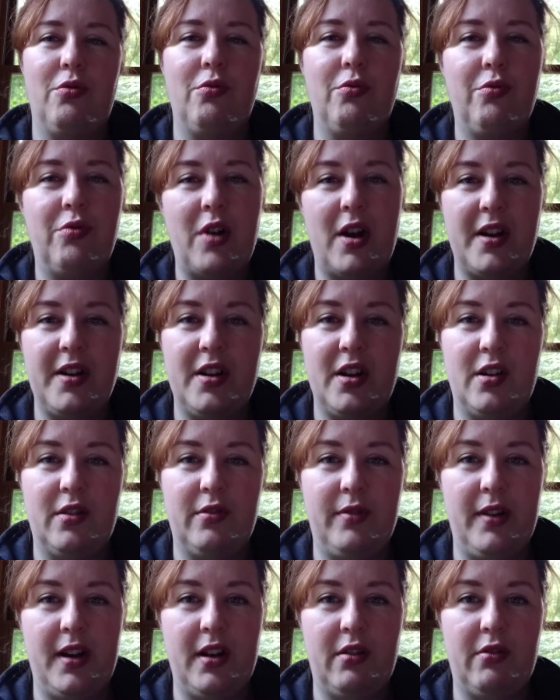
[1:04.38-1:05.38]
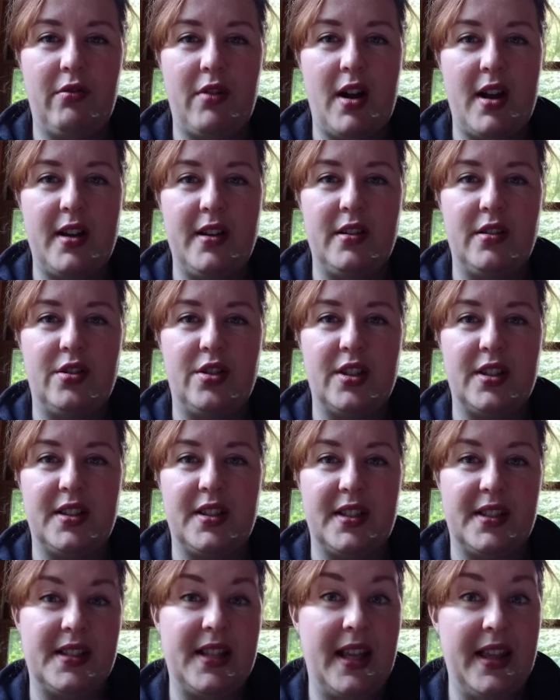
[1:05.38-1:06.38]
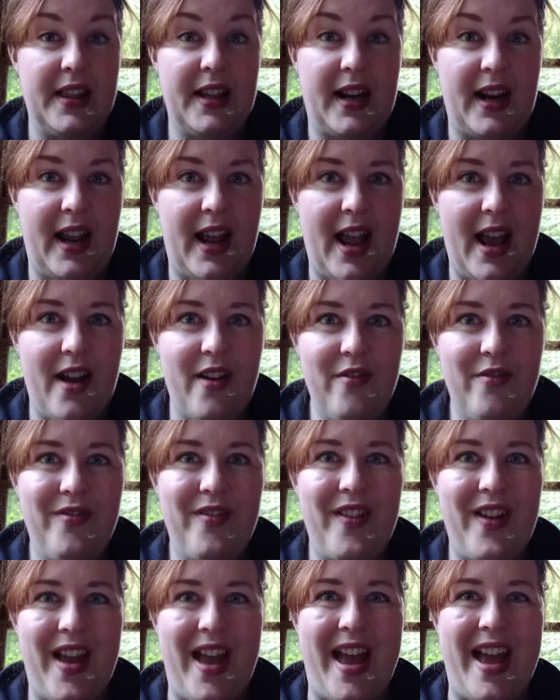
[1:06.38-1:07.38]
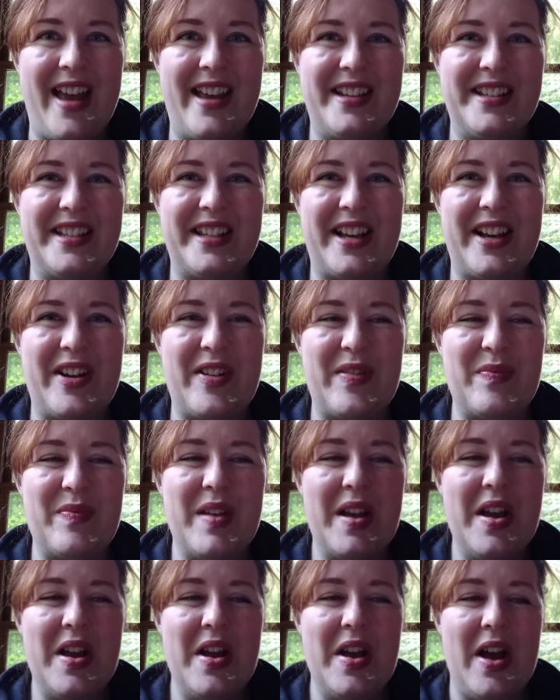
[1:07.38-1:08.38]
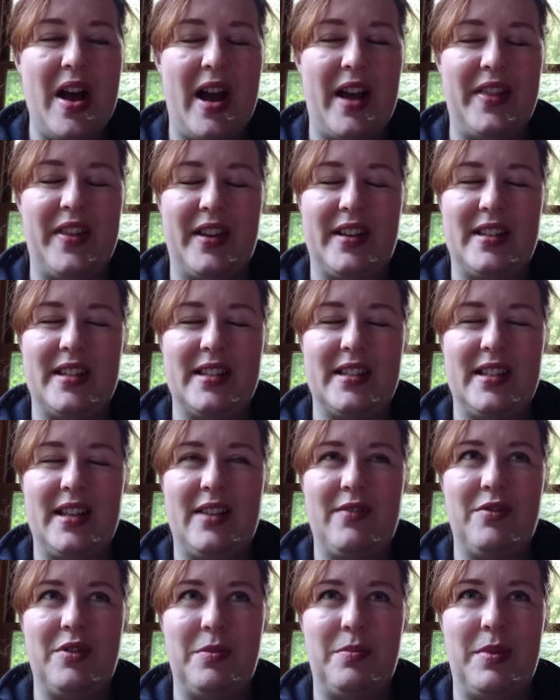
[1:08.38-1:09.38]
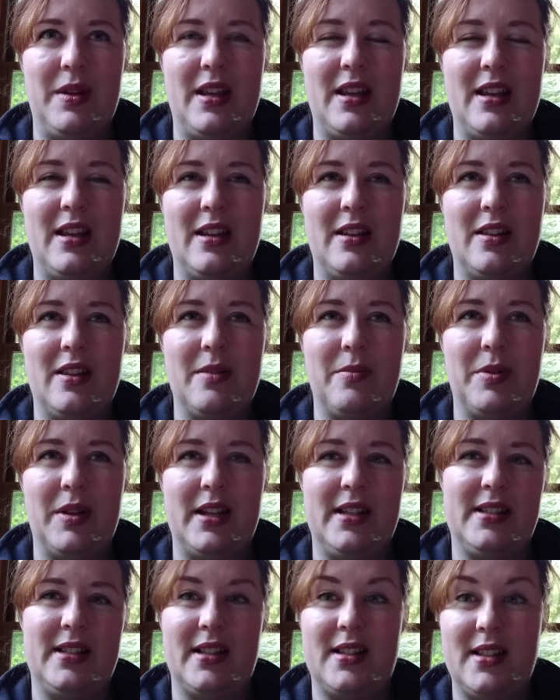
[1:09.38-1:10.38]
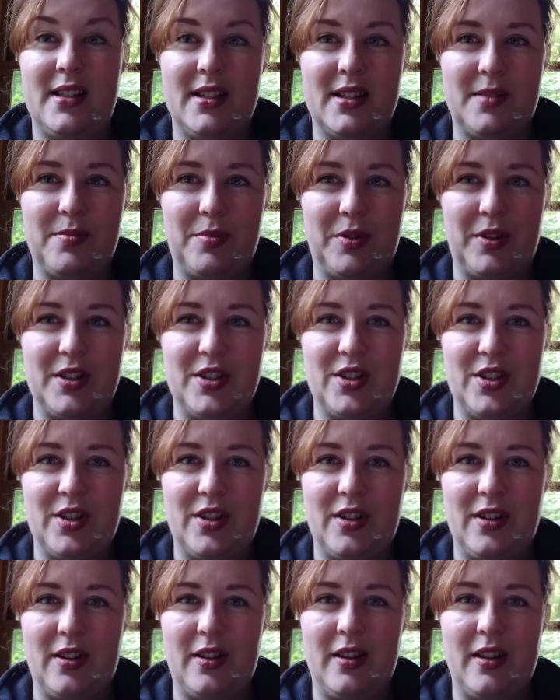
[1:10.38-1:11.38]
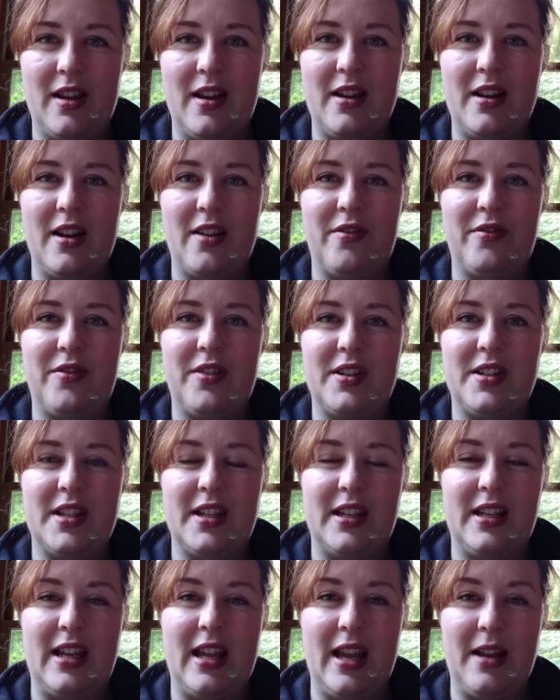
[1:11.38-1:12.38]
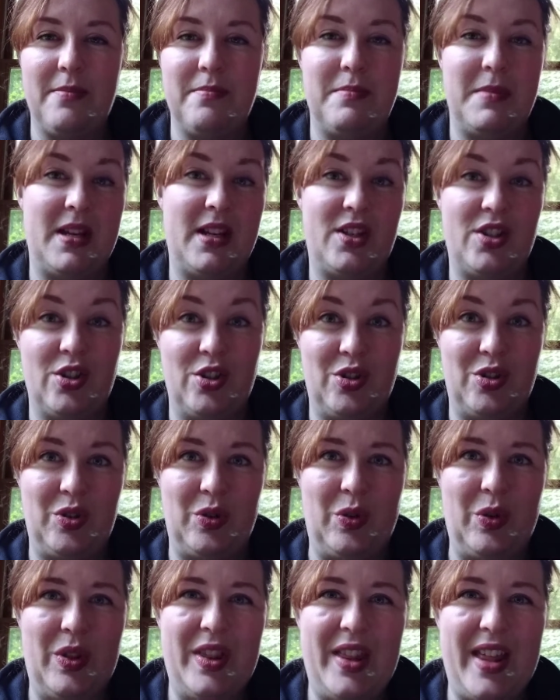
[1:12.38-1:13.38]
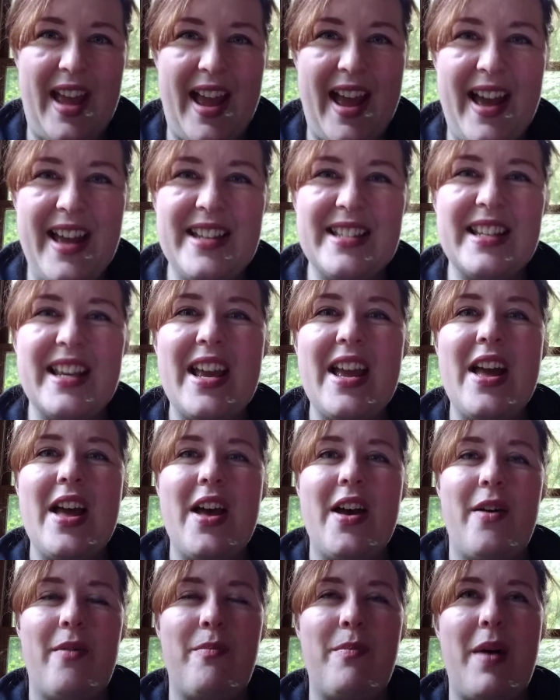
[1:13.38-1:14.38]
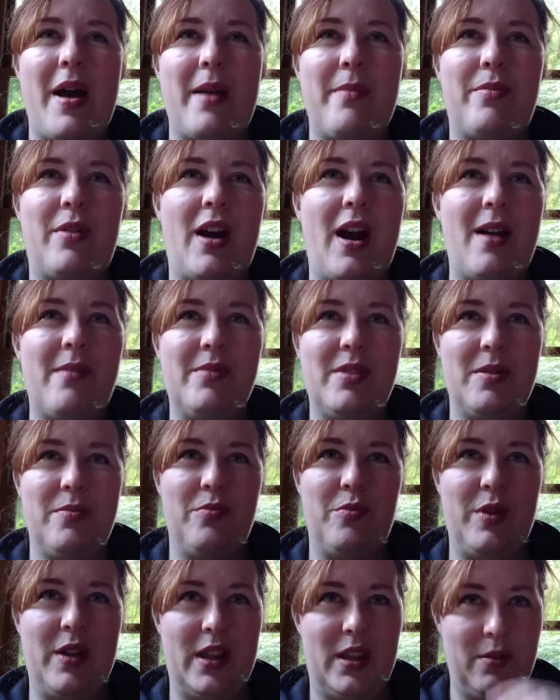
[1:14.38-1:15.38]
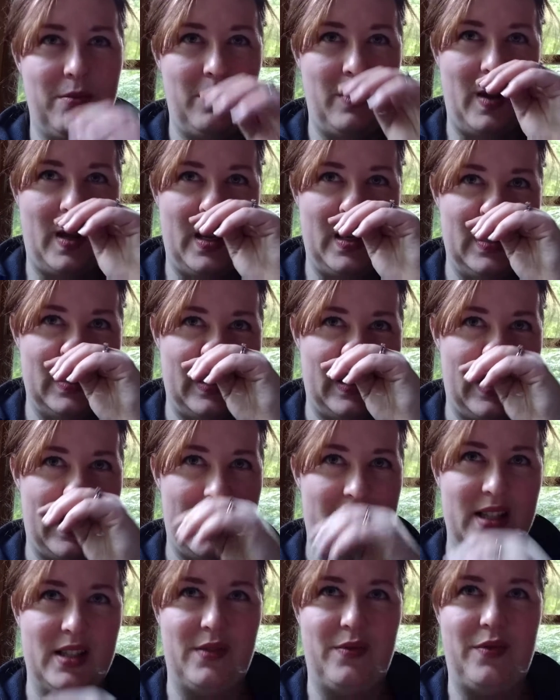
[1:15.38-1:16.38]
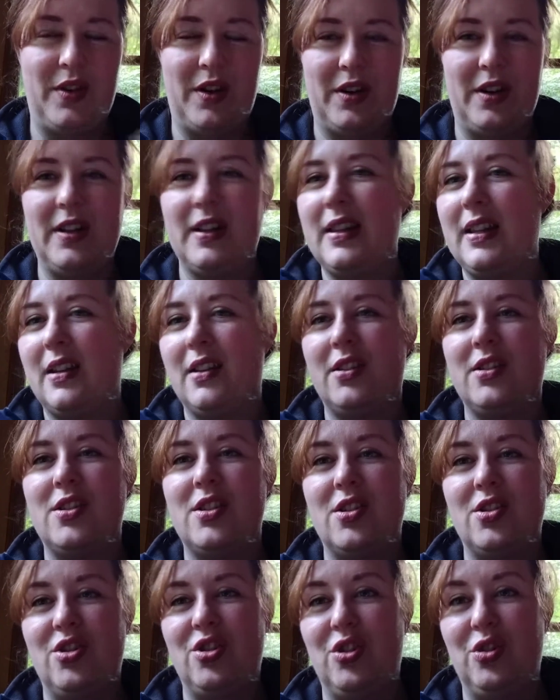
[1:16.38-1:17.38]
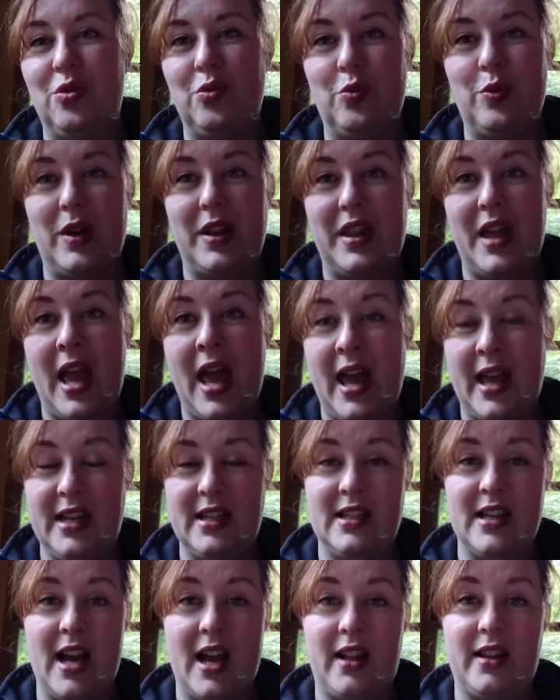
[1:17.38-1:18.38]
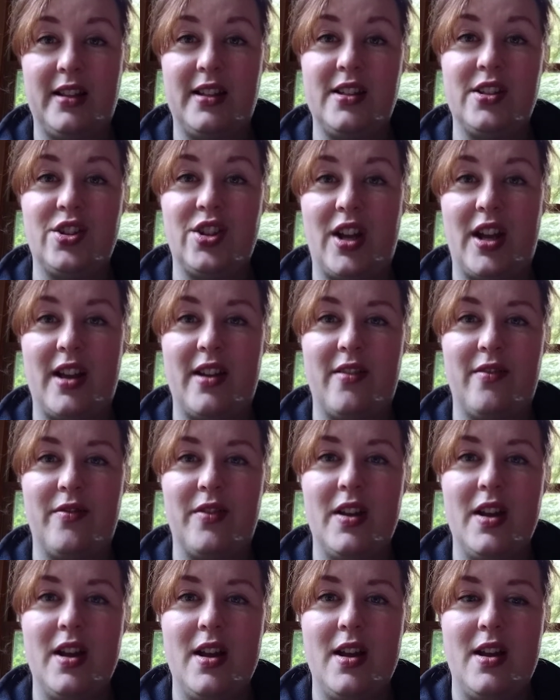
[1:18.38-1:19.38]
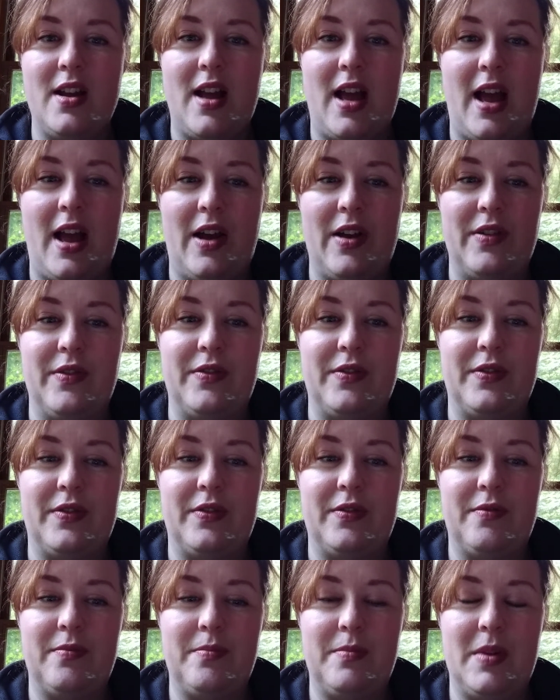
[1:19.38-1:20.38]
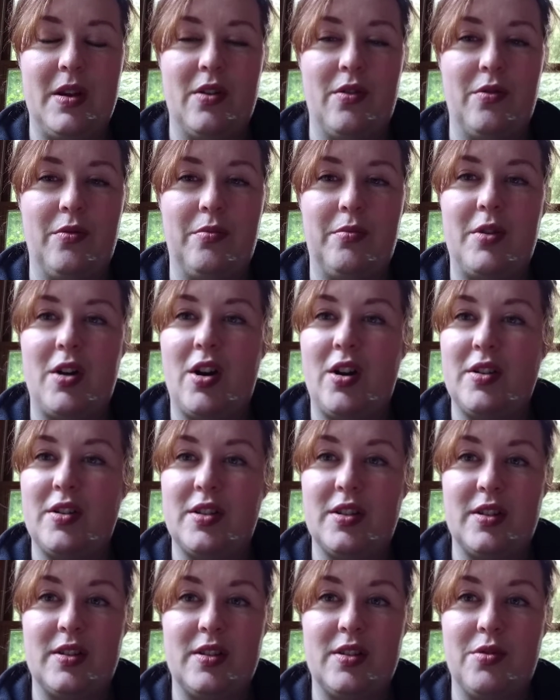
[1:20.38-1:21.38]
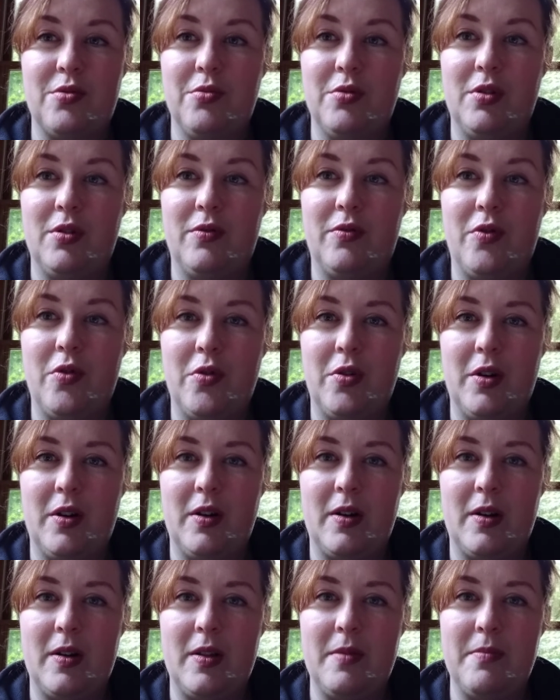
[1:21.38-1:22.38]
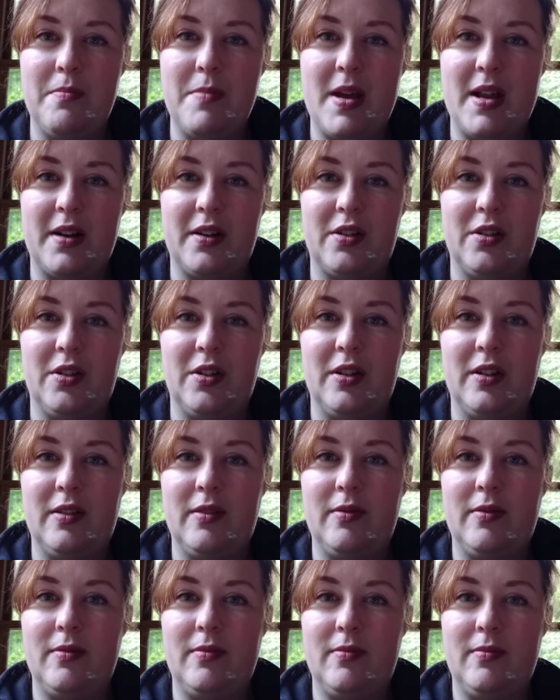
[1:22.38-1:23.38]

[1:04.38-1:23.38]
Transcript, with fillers: run a real run just to say that I have, and um, I think Disney would be the place that's inspirational enough to get me to do that. My problem with weight has very little to do with head knowledge. I have, you know, gone to school for medical